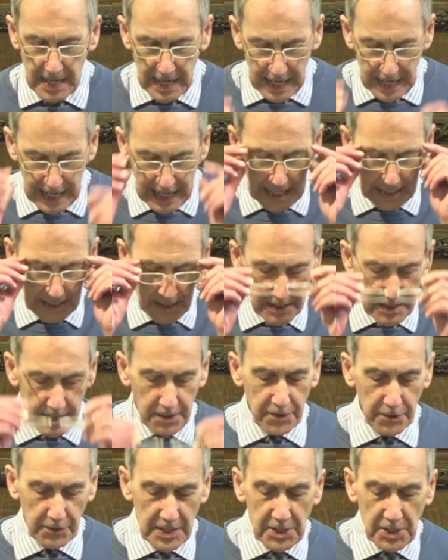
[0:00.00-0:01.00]
And
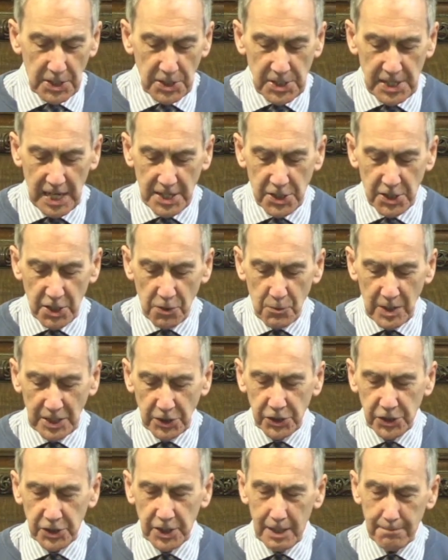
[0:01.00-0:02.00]
there is a sense in
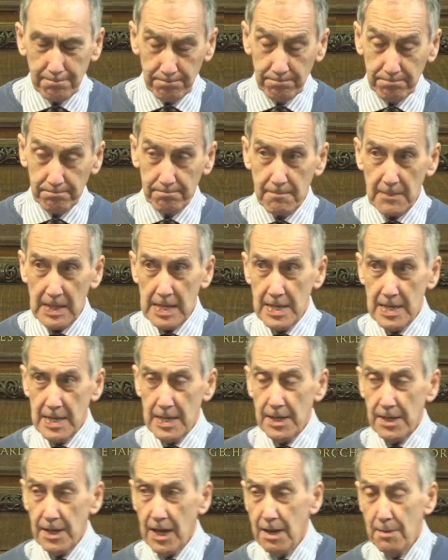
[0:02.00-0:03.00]
which um,
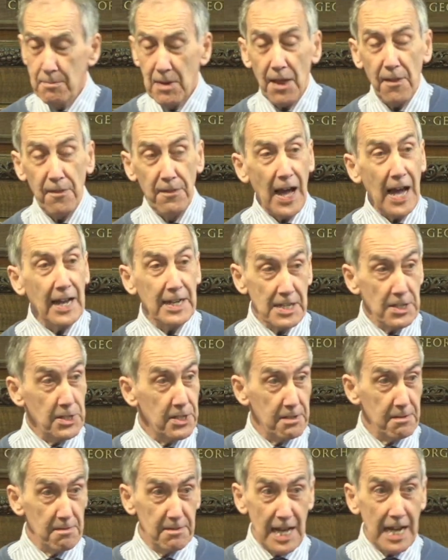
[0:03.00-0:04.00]
um, that,
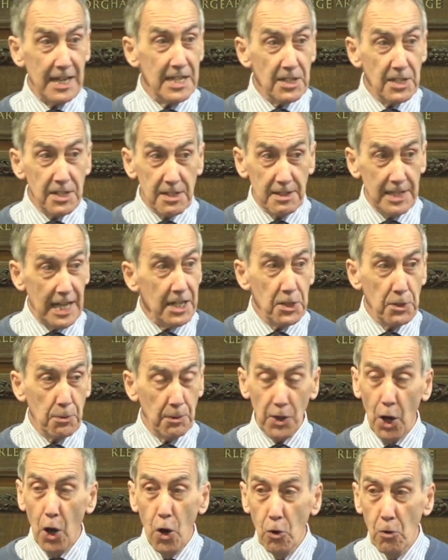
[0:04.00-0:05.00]
is, that, is, that is what
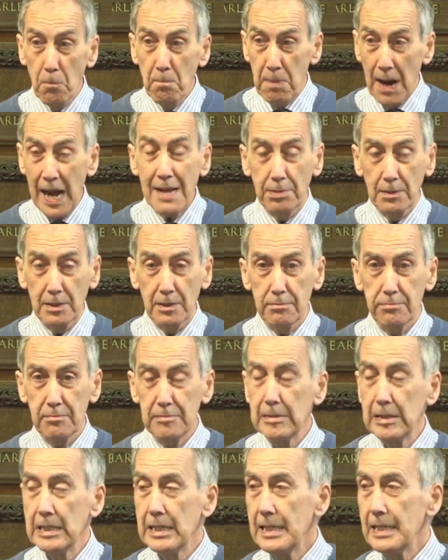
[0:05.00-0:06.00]
the whole Bible,
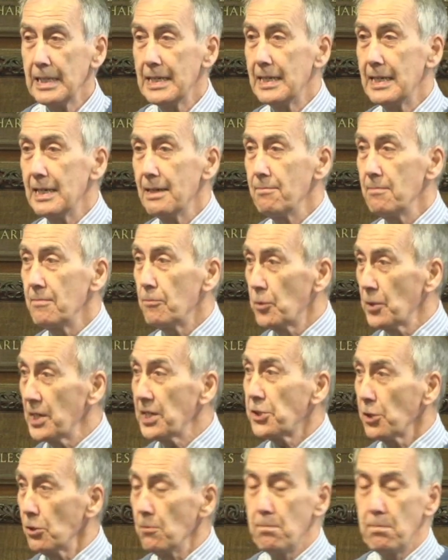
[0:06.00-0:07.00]
um, what
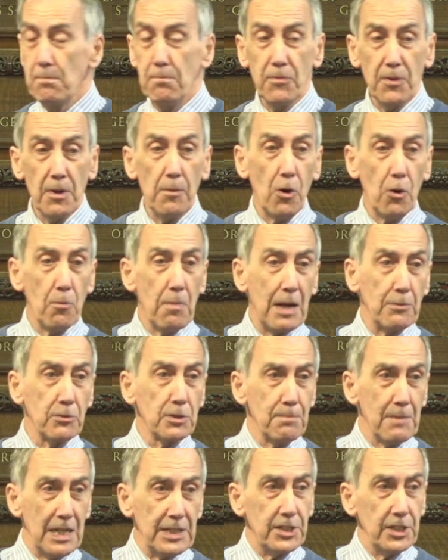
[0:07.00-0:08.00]
its whole, the whole Bible's
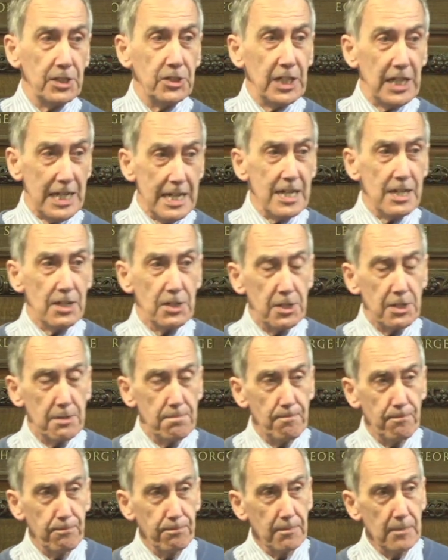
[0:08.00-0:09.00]
message is.
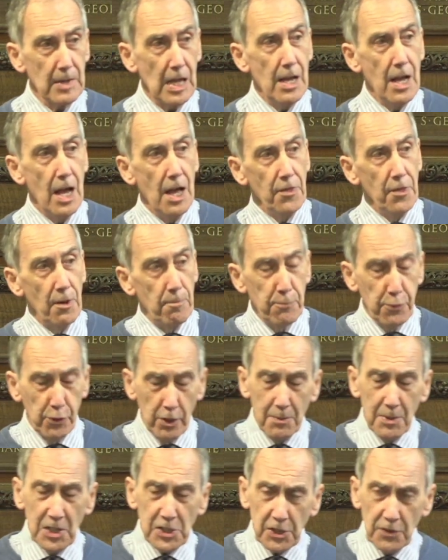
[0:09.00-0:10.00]
The
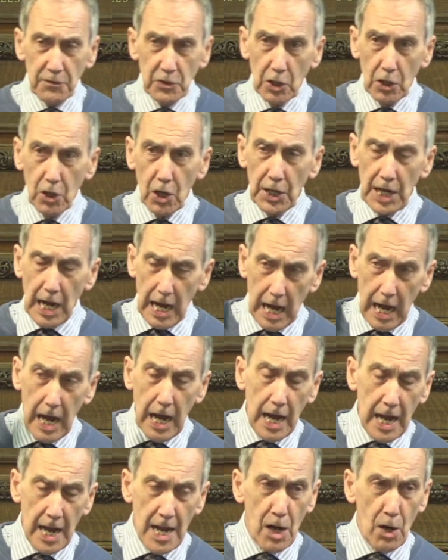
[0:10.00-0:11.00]
promise of God,
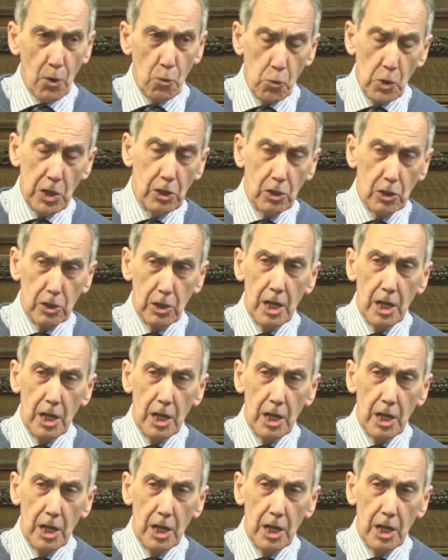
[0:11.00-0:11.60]
I will